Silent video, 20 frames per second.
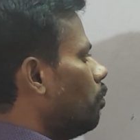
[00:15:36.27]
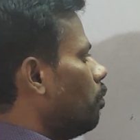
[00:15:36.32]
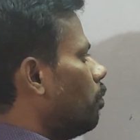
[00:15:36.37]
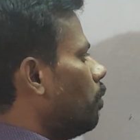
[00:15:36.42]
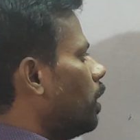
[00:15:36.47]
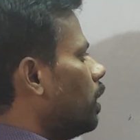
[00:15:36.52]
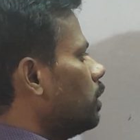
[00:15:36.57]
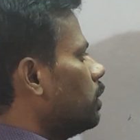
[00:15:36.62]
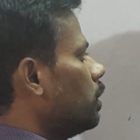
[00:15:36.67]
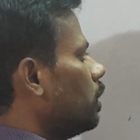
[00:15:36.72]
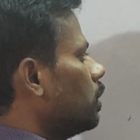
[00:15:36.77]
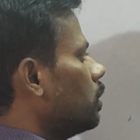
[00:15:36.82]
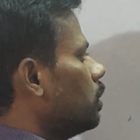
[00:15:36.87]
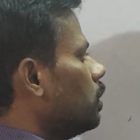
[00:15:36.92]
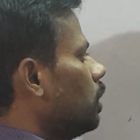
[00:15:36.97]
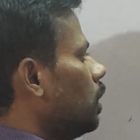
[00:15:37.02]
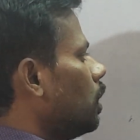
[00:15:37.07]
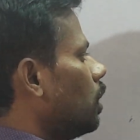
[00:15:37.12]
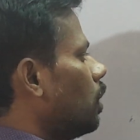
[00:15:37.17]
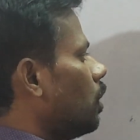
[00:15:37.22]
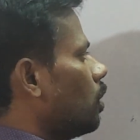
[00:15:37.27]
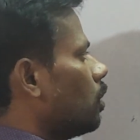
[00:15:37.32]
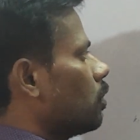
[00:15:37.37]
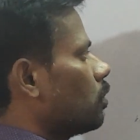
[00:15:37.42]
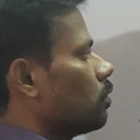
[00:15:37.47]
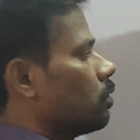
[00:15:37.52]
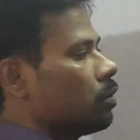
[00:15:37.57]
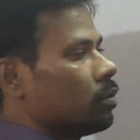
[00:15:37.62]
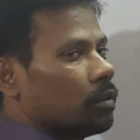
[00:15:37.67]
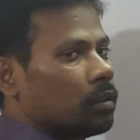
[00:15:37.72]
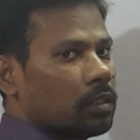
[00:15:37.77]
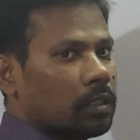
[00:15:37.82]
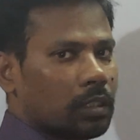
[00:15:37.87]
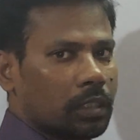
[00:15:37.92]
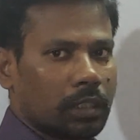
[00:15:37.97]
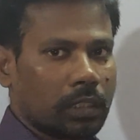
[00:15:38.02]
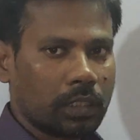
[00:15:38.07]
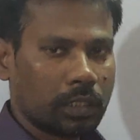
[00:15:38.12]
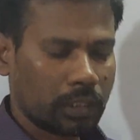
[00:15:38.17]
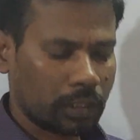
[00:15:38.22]
bisects the chord.
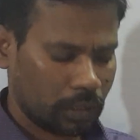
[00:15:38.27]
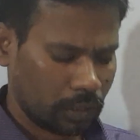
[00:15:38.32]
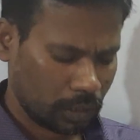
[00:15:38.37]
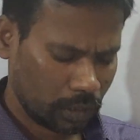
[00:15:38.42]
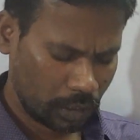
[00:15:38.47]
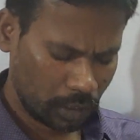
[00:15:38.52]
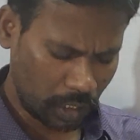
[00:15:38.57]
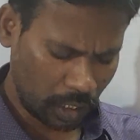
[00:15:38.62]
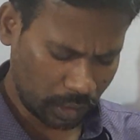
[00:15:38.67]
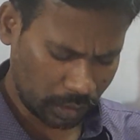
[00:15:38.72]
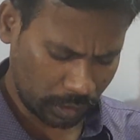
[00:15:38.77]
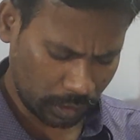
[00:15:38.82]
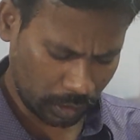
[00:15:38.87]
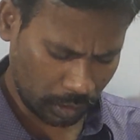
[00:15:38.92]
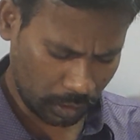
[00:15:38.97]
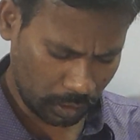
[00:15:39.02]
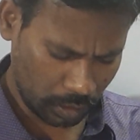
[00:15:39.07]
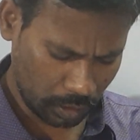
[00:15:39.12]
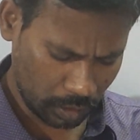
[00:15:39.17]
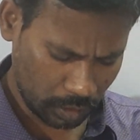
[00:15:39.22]
That's it.